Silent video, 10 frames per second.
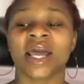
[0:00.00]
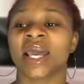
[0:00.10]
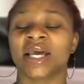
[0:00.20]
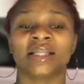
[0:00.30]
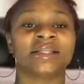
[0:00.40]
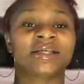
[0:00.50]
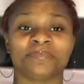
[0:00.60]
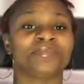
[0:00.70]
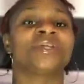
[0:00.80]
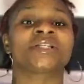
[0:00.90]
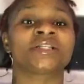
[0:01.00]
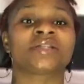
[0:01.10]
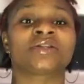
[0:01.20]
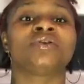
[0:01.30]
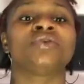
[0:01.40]
and this is
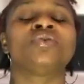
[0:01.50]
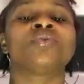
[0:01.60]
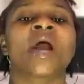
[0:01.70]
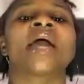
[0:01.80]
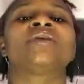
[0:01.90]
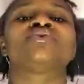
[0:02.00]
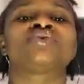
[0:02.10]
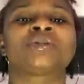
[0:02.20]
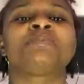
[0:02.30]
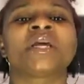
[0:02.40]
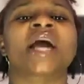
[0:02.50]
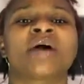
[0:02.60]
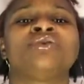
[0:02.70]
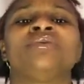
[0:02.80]
the new way to speak how you